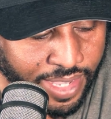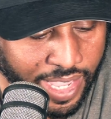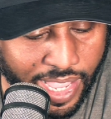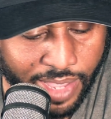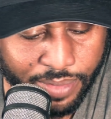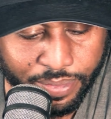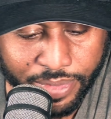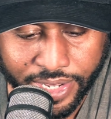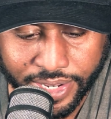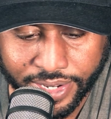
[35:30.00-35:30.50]

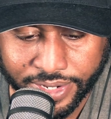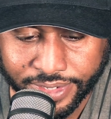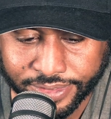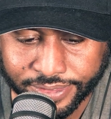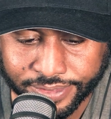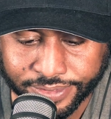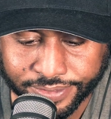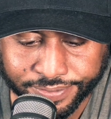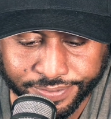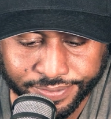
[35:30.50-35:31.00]
I
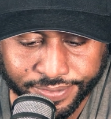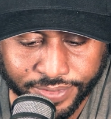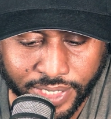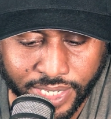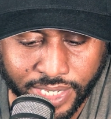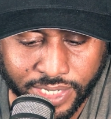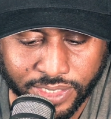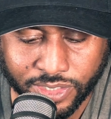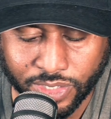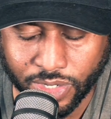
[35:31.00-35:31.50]
mean,
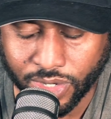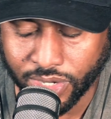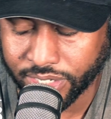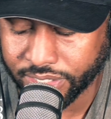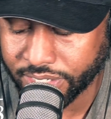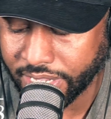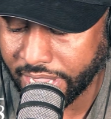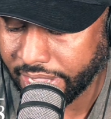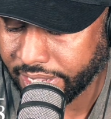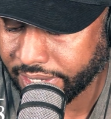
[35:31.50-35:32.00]
it's
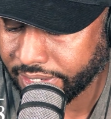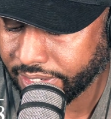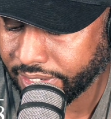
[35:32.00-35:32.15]
good that